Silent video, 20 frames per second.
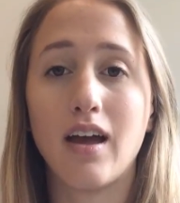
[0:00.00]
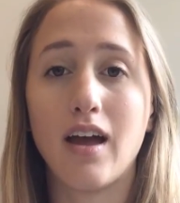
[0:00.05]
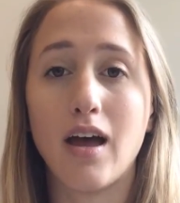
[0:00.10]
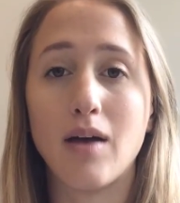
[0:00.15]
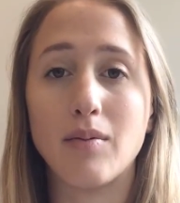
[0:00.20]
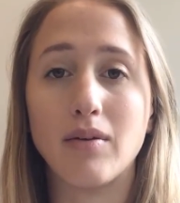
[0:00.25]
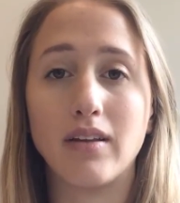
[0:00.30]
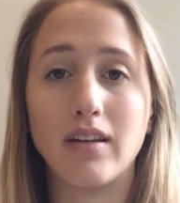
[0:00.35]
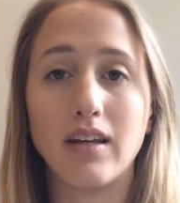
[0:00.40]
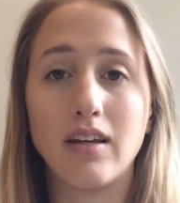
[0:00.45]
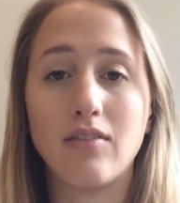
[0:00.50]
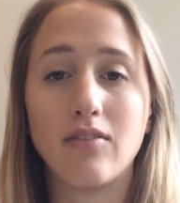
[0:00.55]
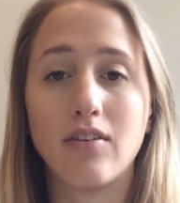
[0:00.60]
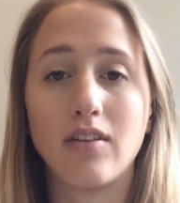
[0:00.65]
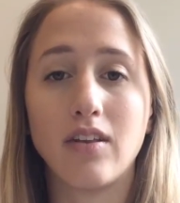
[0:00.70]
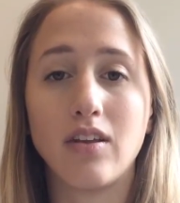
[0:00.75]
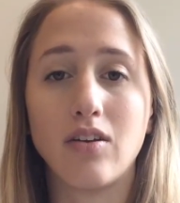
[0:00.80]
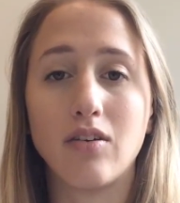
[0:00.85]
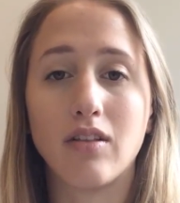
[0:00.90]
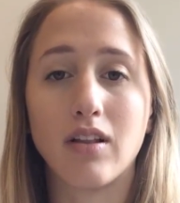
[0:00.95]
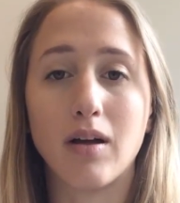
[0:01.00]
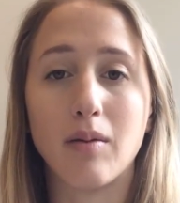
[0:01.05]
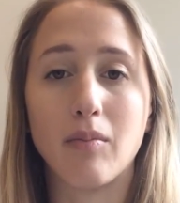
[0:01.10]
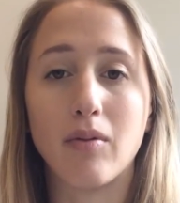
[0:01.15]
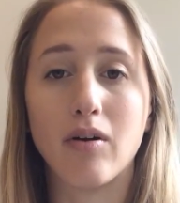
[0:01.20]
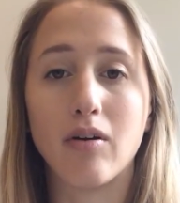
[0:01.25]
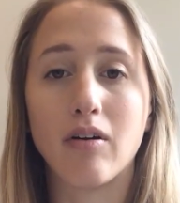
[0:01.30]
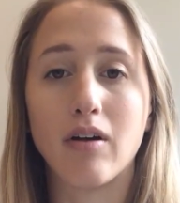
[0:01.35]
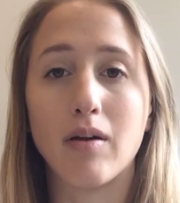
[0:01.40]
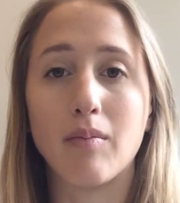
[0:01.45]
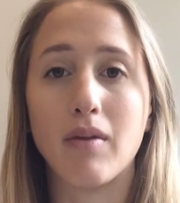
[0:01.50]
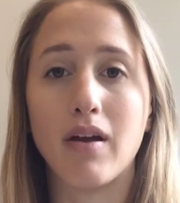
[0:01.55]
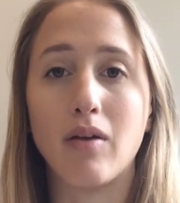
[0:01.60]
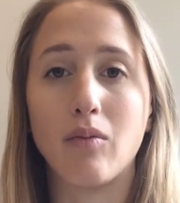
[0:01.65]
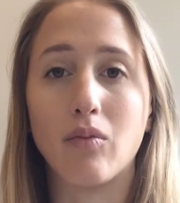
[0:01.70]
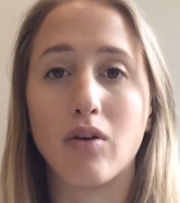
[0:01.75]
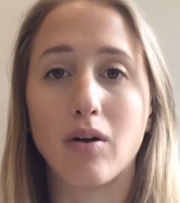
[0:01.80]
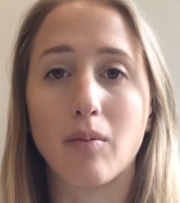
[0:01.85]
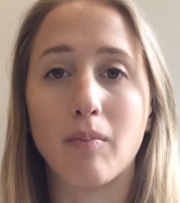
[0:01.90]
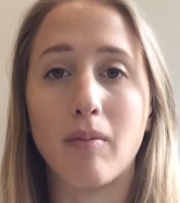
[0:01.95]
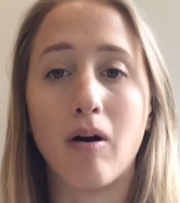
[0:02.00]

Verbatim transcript: am a lead for the UCLIMB program, and work